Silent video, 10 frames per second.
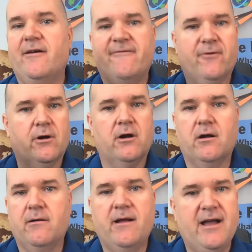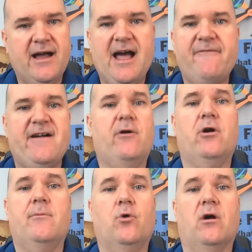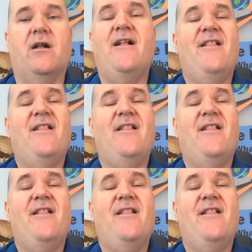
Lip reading: for a half hour or more.